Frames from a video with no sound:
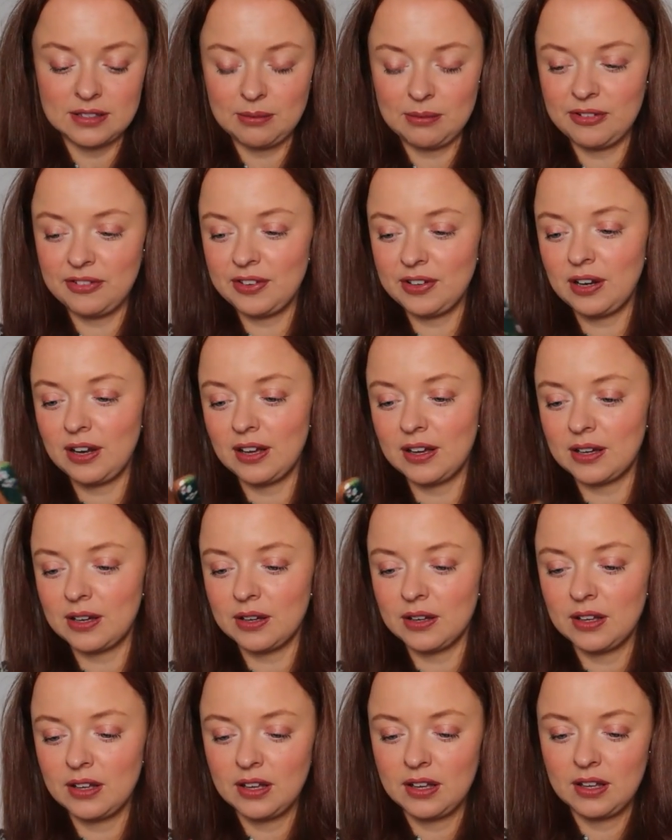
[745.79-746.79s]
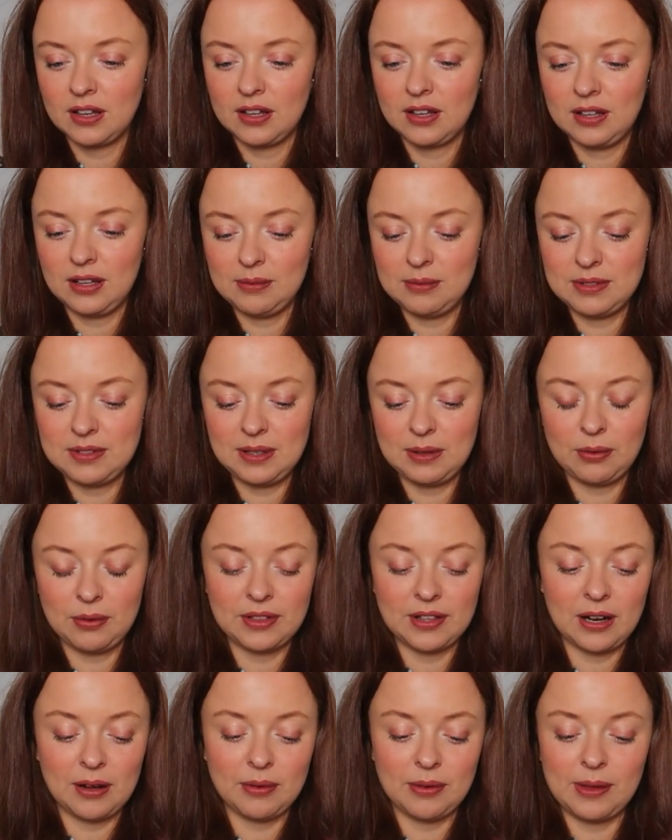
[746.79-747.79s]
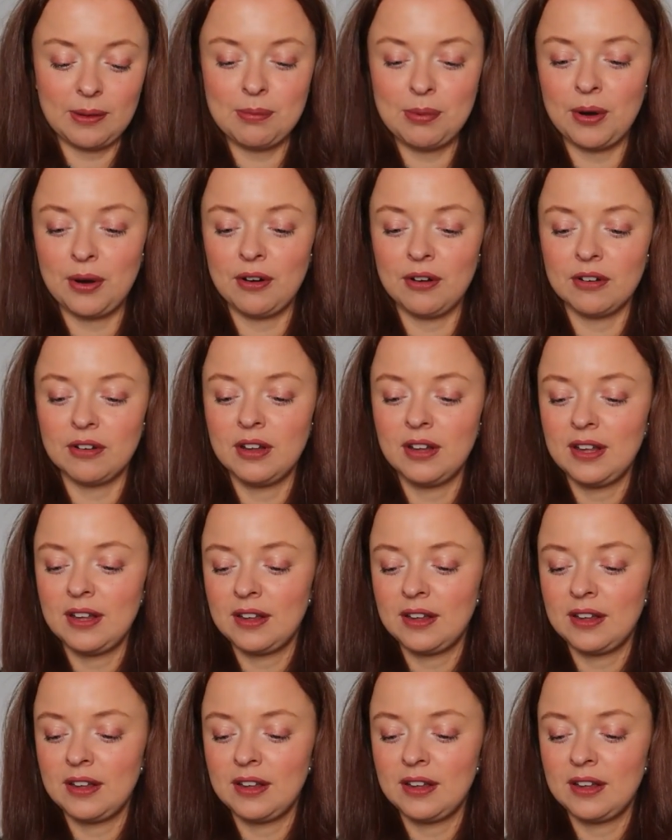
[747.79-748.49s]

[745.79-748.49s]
Let me see what they're like when they're put on.